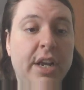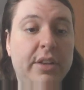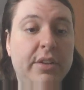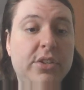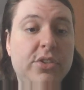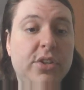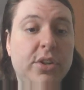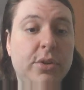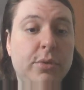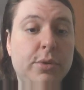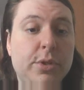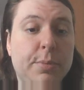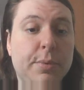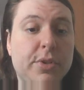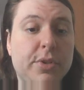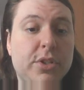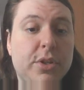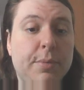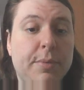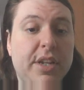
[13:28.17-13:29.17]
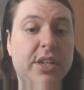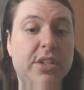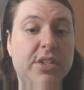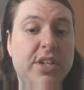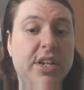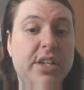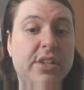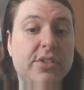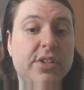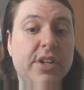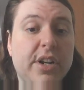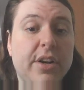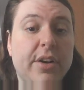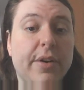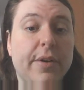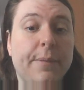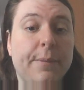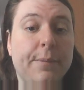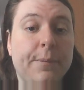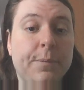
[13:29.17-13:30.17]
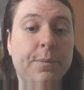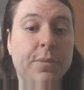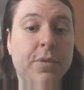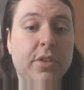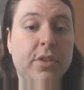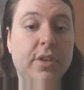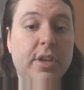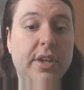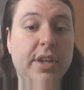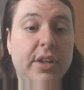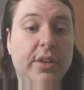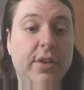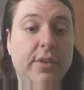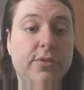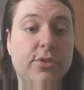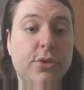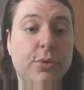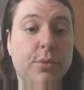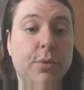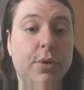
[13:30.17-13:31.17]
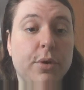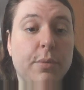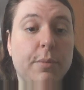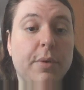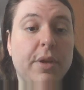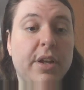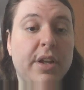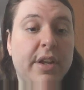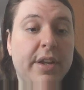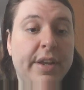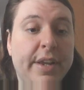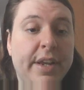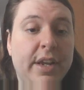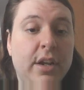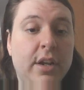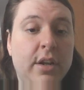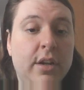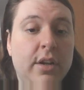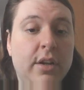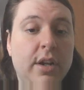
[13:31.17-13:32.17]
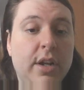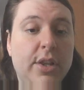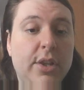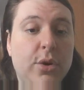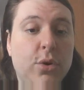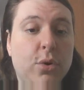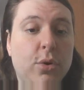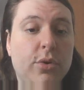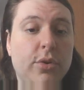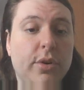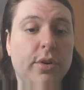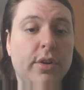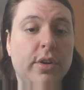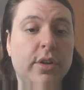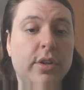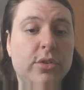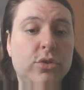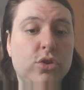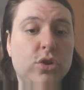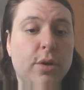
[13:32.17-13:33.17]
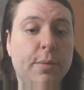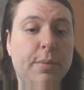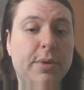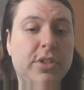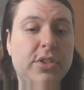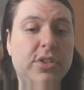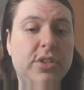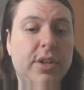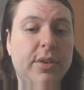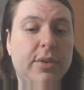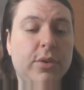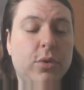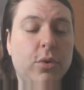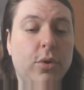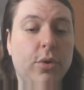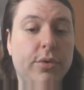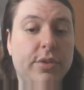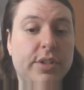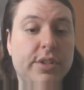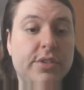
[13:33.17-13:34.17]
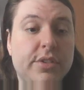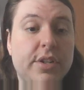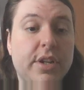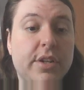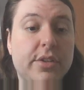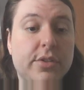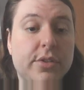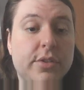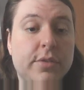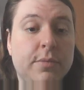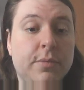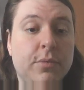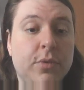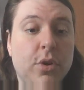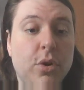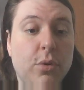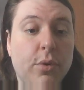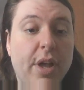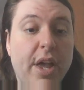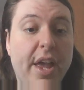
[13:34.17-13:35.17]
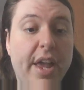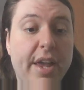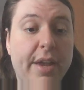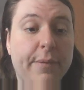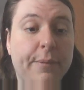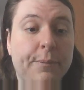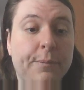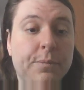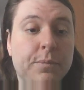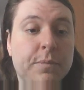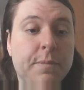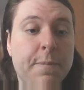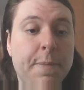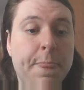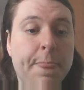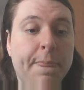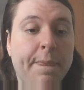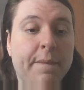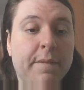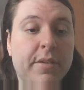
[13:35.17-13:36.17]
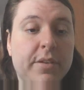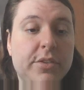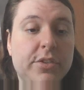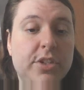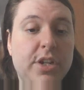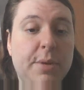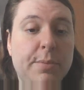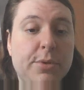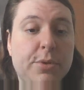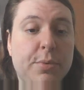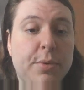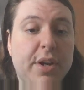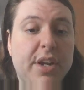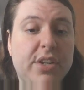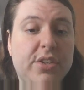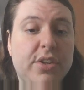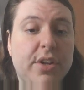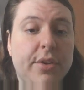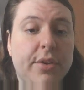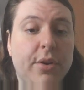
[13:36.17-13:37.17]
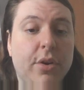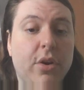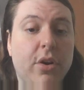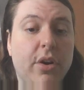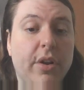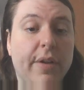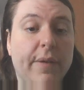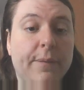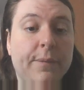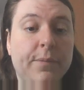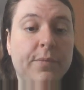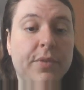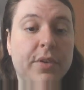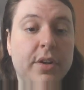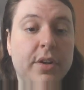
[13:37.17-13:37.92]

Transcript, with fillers: He leans in and whispers something in Dean's ear. Then he leaves the room. In the corridor, John puts down the cold and says, Okay. Sam is walking down the hall.